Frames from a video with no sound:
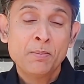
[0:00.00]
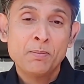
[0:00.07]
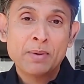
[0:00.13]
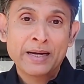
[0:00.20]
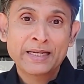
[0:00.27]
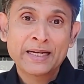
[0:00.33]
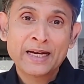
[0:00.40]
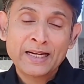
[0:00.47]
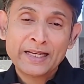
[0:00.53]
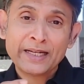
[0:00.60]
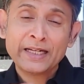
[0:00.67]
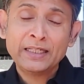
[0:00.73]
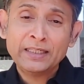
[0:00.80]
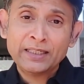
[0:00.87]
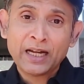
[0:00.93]
By
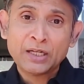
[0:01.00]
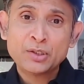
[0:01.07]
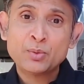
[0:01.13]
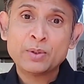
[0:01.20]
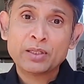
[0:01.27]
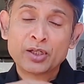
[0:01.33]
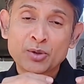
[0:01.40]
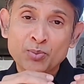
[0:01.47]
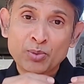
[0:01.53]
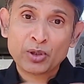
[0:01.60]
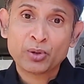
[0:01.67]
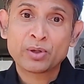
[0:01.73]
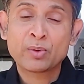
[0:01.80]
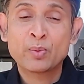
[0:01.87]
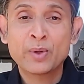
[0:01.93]
getting in touch with that
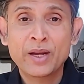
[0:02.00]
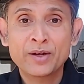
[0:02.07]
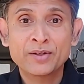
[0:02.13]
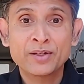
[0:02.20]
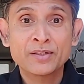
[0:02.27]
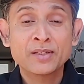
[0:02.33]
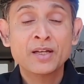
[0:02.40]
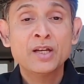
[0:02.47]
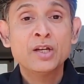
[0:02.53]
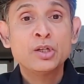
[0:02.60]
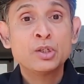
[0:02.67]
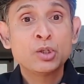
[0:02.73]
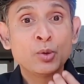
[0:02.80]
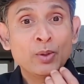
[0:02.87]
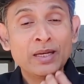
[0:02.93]
pure awareness,
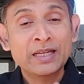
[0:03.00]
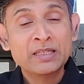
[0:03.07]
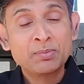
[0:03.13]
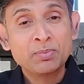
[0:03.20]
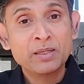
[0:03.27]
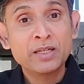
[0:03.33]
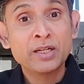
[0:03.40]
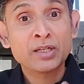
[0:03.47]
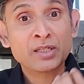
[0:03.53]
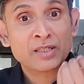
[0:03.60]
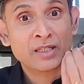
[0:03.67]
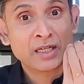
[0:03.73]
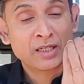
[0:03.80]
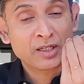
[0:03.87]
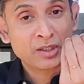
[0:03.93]
you will experience
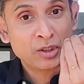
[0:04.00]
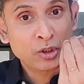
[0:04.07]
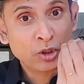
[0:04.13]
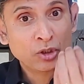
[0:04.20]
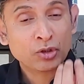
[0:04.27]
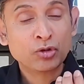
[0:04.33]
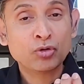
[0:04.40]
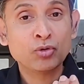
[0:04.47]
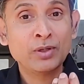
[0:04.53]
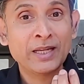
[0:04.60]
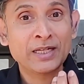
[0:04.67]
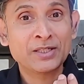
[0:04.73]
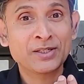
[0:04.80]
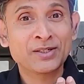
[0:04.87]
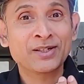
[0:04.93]
that your true
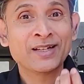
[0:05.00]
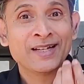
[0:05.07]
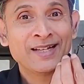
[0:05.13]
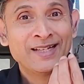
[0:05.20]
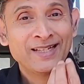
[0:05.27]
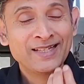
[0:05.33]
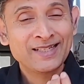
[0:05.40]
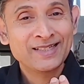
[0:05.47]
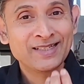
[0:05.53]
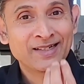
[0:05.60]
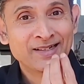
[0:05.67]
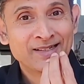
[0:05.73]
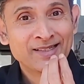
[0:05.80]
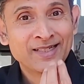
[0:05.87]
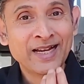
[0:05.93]
nature is
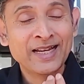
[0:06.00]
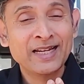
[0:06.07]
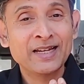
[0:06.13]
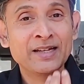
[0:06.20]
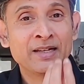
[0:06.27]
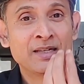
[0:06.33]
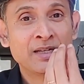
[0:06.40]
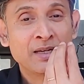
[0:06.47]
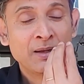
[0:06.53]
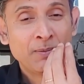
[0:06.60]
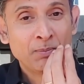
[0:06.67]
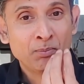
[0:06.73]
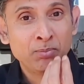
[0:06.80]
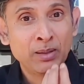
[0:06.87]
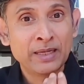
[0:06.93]
that silent
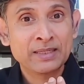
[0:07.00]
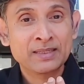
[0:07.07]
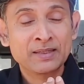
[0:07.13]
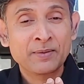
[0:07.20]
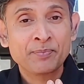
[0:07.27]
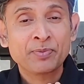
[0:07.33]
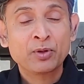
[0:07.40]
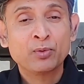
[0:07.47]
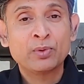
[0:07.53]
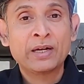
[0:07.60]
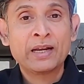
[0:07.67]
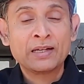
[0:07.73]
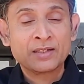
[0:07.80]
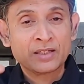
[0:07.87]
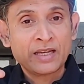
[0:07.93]
bliss,
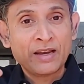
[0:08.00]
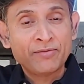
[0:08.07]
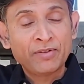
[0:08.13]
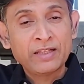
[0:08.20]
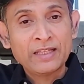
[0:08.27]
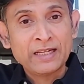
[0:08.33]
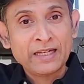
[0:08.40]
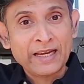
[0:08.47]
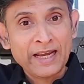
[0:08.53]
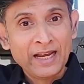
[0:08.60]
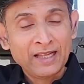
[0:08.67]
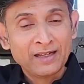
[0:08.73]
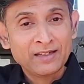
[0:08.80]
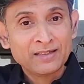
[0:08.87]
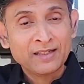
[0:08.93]
whereas everything
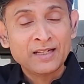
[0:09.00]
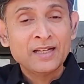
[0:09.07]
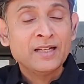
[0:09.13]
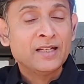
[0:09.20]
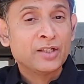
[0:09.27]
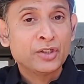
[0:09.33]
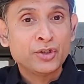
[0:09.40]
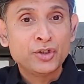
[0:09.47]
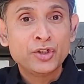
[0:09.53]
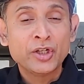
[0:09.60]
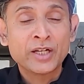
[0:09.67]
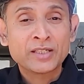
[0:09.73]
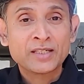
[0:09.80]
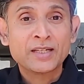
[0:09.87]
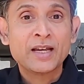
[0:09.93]
else is
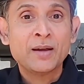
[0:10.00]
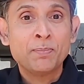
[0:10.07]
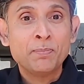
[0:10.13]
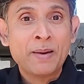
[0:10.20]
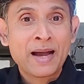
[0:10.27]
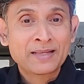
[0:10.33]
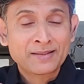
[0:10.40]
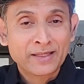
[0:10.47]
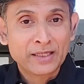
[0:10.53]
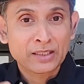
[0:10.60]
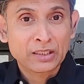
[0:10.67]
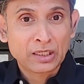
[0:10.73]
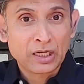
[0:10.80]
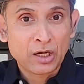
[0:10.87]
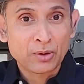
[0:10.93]
just a passing
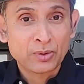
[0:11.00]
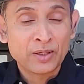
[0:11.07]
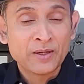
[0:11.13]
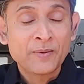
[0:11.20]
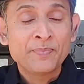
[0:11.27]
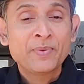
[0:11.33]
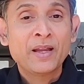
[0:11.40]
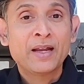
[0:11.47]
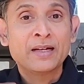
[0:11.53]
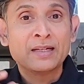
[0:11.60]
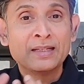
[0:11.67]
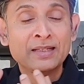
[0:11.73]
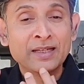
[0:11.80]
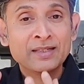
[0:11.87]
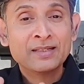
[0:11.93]
cloud.
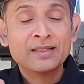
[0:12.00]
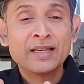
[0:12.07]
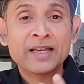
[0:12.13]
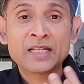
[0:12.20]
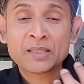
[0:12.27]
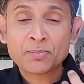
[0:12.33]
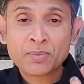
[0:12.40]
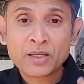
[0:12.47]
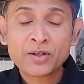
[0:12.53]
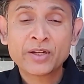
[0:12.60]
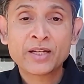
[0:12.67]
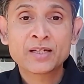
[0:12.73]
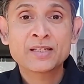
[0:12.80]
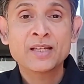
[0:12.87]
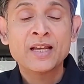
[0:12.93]
And this
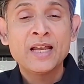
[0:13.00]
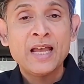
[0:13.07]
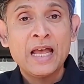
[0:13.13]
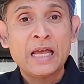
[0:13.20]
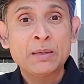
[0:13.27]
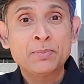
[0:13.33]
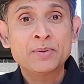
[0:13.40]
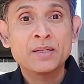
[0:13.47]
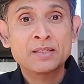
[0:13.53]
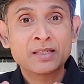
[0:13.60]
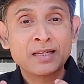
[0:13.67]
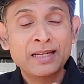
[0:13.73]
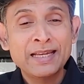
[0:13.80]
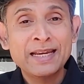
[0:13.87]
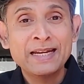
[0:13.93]
experience helps us
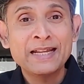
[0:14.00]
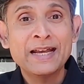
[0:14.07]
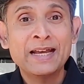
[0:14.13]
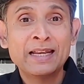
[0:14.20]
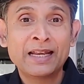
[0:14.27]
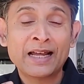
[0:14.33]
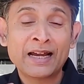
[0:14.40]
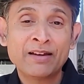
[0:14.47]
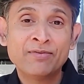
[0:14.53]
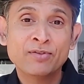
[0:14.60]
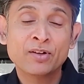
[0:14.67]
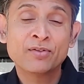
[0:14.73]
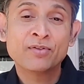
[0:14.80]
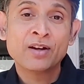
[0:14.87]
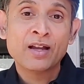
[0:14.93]
lead a life
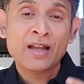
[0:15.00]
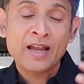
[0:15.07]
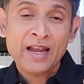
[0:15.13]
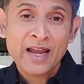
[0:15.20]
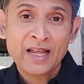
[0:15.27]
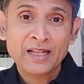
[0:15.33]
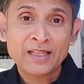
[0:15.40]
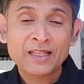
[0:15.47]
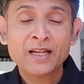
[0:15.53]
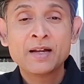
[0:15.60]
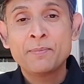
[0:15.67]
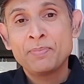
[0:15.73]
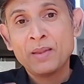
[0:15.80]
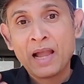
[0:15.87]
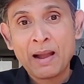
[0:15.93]
of health,
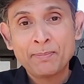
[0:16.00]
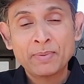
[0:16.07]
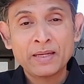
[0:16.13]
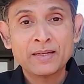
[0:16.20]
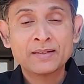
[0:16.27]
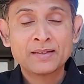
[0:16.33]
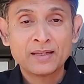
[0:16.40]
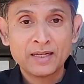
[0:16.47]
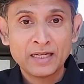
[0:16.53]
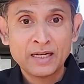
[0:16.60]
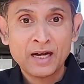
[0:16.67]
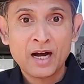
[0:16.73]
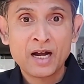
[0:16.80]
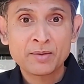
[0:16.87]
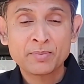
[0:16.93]
happiness, and
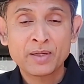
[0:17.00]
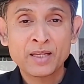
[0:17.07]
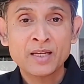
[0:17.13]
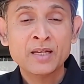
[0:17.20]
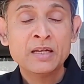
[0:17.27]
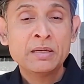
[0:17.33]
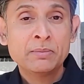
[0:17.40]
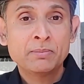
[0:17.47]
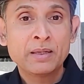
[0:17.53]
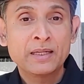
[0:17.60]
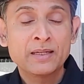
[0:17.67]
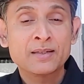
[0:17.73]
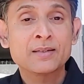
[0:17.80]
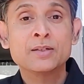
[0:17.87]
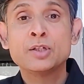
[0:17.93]
harmony,
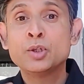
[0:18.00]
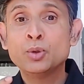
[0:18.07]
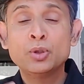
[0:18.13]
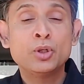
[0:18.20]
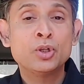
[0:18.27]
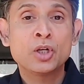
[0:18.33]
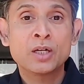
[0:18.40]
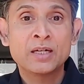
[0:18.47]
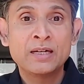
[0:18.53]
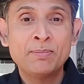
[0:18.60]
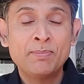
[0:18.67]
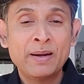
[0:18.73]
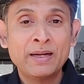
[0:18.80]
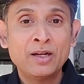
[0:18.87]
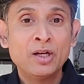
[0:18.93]
because you do not
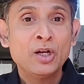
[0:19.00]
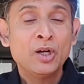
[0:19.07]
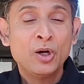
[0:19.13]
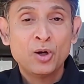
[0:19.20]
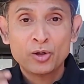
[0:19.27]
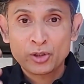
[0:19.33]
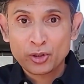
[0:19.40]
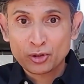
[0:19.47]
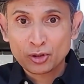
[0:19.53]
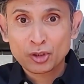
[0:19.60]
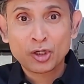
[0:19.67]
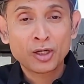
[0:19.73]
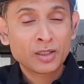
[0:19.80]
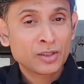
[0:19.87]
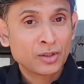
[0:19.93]
depend on your
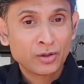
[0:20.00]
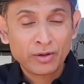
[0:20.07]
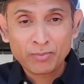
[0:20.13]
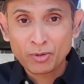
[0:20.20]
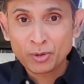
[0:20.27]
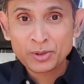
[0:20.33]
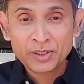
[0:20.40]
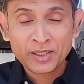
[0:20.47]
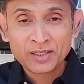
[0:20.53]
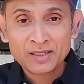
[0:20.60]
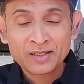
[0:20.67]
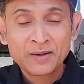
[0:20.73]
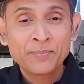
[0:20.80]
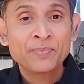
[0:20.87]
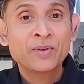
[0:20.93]
thoughts or
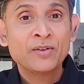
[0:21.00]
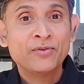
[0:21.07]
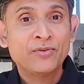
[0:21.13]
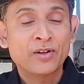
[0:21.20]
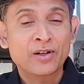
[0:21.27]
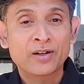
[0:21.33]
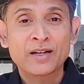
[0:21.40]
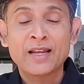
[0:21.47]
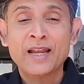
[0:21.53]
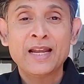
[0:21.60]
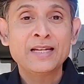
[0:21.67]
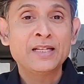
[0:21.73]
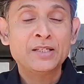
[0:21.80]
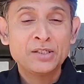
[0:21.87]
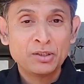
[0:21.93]
emotions for
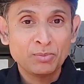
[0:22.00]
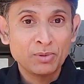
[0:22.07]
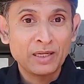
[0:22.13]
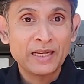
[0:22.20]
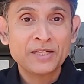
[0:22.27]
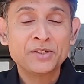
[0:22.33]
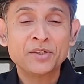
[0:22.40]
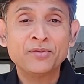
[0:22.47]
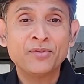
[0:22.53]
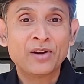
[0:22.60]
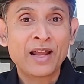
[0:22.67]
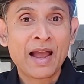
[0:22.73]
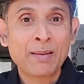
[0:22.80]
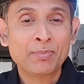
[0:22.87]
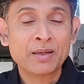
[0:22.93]
any stimulation for
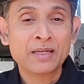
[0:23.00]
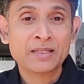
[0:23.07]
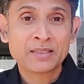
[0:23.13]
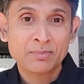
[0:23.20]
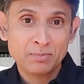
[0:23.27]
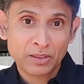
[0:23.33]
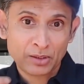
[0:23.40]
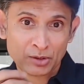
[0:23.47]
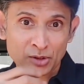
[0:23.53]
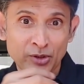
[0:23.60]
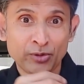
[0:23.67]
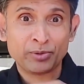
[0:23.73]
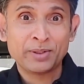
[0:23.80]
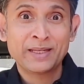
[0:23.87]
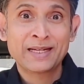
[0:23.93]
happiness, because
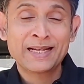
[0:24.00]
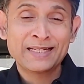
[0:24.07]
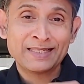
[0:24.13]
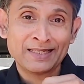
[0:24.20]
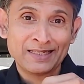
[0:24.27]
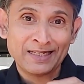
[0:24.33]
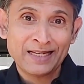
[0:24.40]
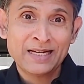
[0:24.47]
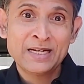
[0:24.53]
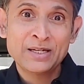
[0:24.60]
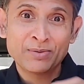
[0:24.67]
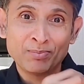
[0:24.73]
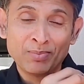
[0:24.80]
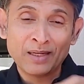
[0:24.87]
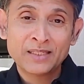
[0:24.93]
you realize that
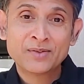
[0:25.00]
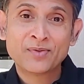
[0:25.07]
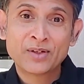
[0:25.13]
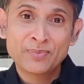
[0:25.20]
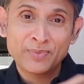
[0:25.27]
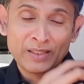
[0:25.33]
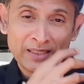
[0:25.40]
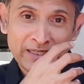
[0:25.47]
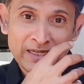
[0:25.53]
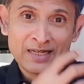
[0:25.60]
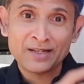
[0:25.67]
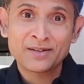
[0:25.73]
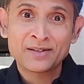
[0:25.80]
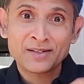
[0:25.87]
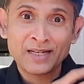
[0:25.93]
inner bliss from that
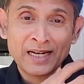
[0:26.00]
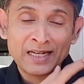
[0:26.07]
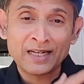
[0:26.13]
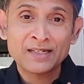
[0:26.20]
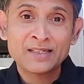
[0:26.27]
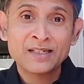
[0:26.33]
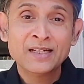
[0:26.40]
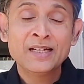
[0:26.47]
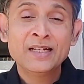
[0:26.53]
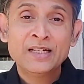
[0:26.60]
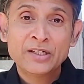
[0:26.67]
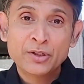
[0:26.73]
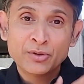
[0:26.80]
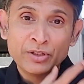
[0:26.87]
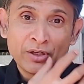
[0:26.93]
inner silence
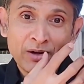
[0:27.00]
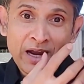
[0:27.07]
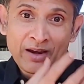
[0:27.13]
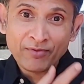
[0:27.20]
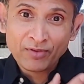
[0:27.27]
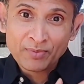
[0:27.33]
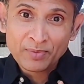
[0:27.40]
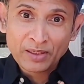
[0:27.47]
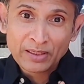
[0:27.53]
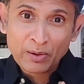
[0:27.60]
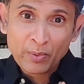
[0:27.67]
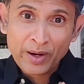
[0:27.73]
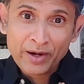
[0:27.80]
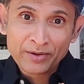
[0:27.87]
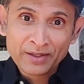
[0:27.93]
you derive from that
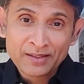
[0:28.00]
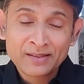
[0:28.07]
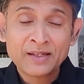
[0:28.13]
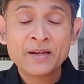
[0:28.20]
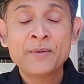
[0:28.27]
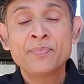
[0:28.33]
awareness.